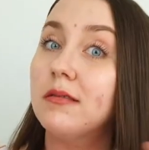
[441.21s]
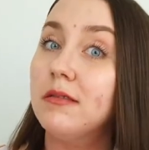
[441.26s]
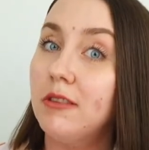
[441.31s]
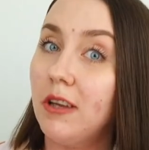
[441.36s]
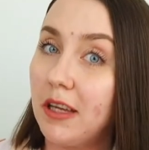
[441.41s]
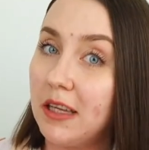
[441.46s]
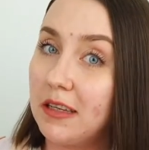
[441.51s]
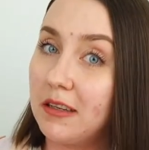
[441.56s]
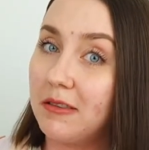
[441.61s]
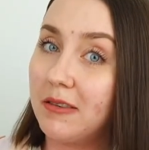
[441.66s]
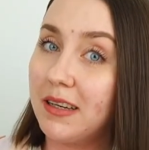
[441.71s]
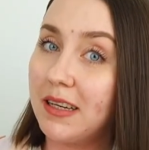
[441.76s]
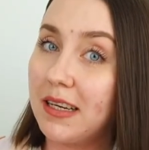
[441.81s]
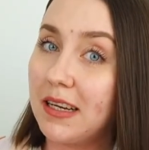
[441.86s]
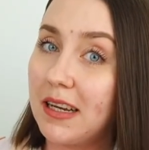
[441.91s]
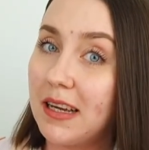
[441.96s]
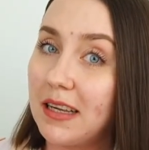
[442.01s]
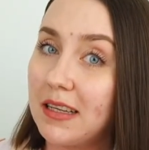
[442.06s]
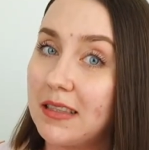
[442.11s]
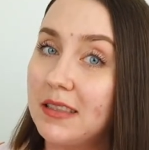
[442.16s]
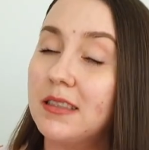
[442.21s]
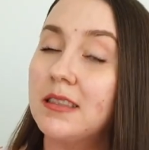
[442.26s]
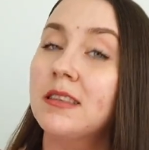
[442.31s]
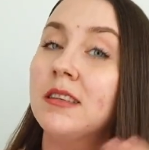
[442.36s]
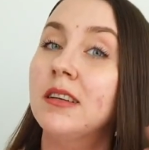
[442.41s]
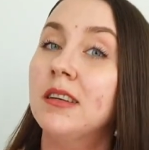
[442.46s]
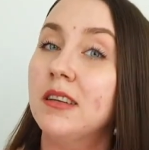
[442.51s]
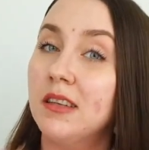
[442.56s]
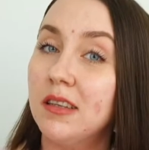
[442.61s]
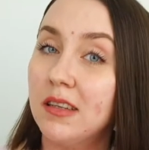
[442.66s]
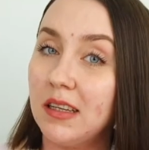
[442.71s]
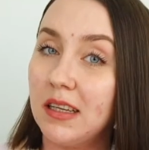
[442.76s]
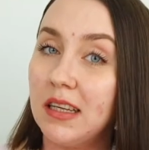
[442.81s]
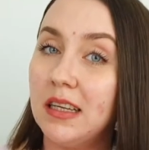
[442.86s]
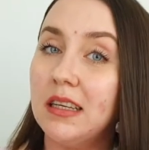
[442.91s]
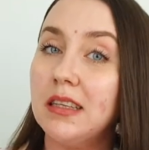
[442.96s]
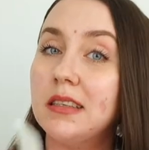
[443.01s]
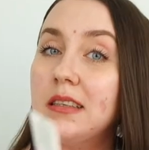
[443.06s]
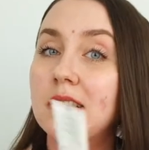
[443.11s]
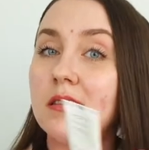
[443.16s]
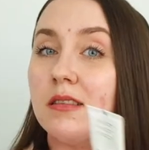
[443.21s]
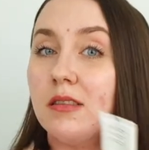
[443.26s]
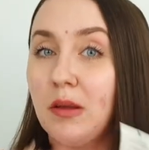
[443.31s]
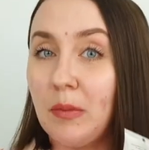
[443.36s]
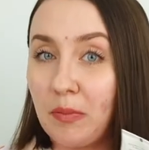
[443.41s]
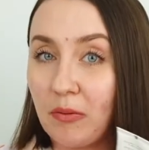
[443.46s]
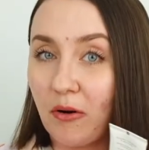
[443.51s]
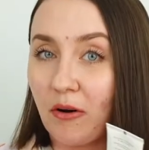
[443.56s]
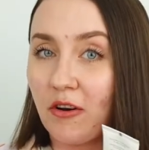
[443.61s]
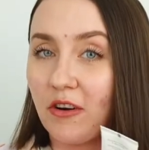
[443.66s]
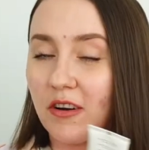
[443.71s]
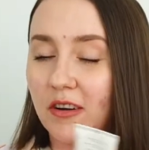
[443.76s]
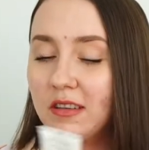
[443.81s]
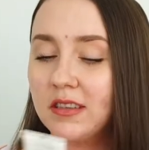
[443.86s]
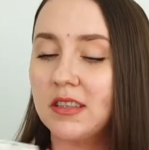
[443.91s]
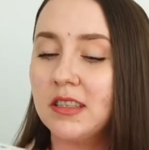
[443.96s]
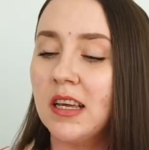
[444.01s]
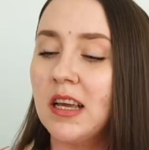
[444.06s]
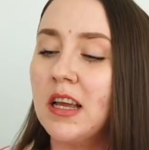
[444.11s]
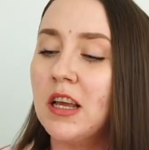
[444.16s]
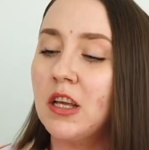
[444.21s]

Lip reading: The ingredients is the product.